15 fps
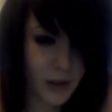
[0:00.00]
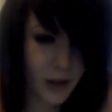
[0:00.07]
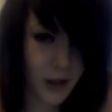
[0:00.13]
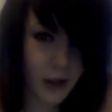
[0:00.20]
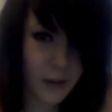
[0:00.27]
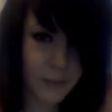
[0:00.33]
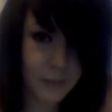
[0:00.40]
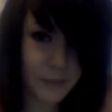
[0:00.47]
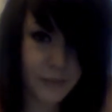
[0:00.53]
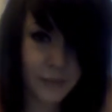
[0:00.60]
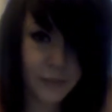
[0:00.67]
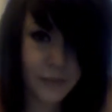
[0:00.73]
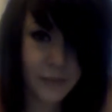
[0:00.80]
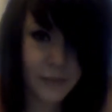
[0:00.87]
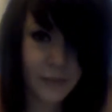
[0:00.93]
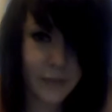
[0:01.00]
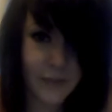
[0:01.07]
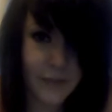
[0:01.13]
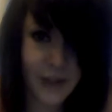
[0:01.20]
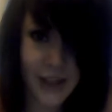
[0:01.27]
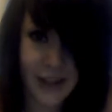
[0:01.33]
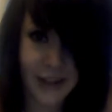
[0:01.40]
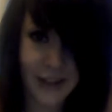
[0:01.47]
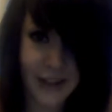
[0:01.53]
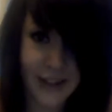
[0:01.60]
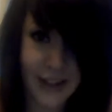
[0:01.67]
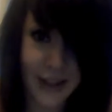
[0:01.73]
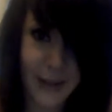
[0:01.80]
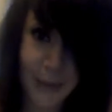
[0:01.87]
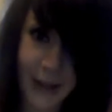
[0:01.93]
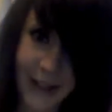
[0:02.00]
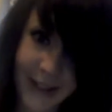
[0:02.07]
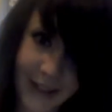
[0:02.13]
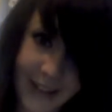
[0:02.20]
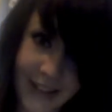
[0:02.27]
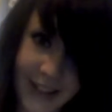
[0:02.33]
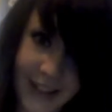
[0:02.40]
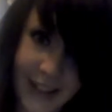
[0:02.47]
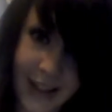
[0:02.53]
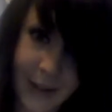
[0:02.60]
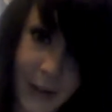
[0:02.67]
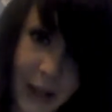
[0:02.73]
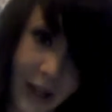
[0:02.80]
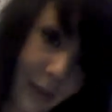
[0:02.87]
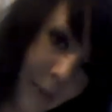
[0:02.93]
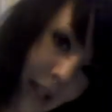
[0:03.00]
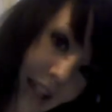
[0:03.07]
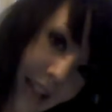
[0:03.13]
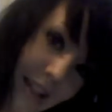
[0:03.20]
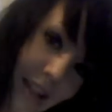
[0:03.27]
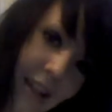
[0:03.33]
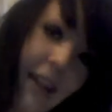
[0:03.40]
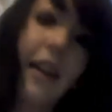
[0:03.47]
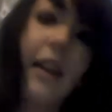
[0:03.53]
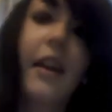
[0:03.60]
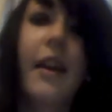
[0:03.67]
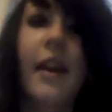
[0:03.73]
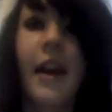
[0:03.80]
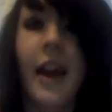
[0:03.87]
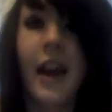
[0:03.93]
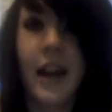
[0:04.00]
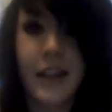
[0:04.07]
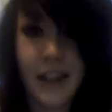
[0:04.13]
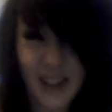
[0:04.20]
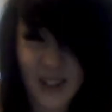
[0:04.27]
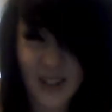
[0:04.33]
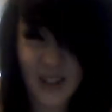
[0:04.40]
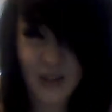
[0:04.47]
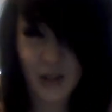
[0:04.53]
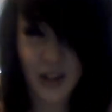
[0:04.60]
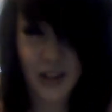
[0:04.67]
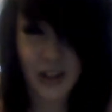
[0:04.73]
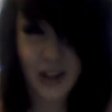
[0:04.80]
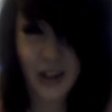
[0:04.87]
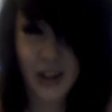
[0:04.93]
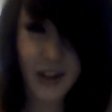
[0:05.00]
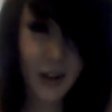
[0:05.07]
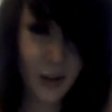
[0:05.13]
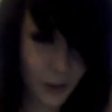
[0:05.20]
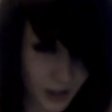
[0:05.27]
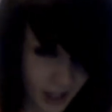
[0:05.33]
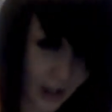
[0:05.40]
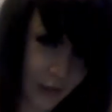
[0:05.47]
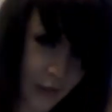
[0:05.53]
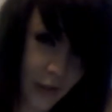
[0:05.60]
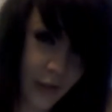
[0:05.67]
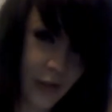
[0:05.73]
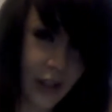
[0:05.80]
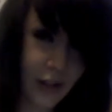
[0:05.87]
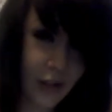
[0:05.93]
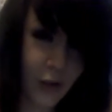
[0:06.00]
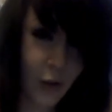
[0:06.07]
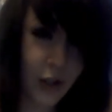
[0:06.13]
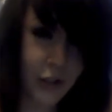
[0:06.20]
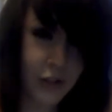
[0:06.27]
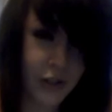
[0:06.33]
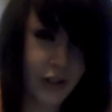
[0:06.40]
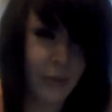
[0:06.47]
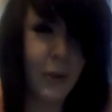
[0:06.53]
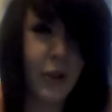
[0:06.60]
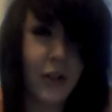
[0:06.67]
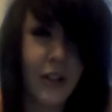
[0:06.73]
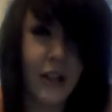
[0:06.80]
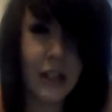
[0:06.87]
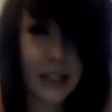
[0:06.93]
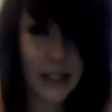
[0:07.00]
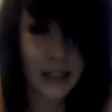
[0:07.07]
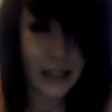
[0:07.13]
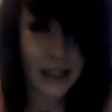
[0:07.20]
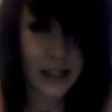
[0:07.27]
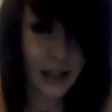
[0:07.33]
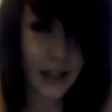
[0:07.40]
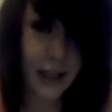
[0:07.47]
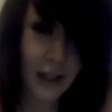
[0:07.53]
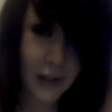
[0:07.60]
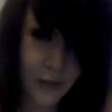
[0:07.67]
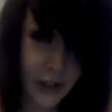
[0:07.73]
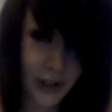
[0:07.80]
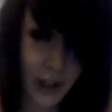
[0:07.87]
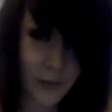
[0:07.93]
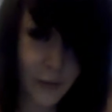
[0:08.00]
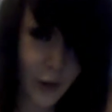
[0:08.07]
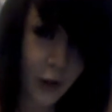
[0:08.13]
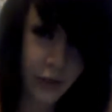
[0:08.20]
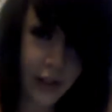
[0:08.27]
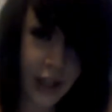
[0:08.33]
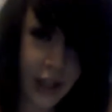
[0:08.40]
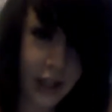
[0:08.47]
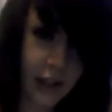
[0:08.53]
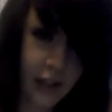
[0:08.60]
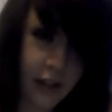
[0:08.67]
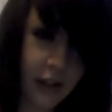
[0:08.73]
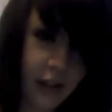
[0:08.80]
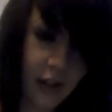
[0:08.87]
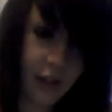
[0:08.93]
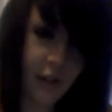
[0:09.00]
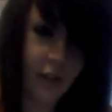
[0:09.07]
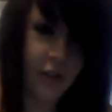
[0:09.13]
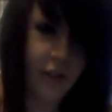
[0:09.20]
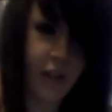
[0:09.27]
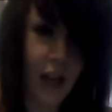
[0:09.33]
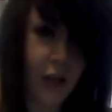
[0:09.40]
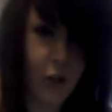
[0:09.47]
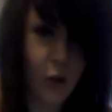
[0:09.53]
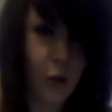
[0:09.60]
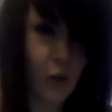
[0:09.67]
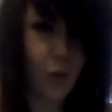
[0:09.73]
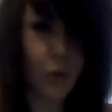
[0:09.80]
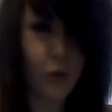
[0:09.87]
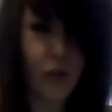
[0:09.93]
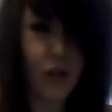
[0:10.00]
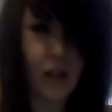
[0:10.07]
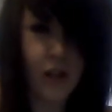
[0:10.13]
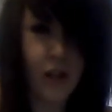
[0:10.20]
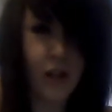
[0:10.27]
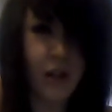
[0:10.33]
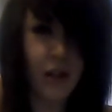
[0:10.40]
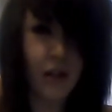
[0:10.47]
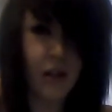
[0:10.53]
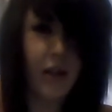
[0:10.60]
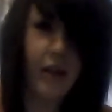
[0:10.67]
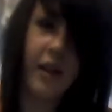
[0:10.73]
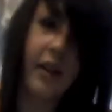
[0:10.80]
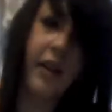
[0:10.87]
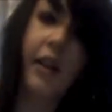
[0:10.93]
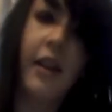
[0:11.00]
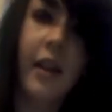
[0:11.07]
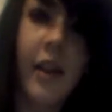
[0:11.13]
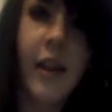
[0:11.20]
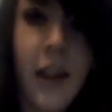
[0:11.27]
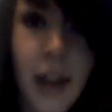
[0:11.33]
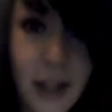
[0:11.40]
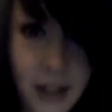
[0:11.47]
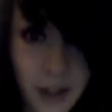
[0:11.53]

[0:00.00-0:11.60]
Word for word: Um, yeah, that's my news and that's my update. And it is interesting, and I don't care if you think it's not interesting because clearly anything that involves getting tattooed and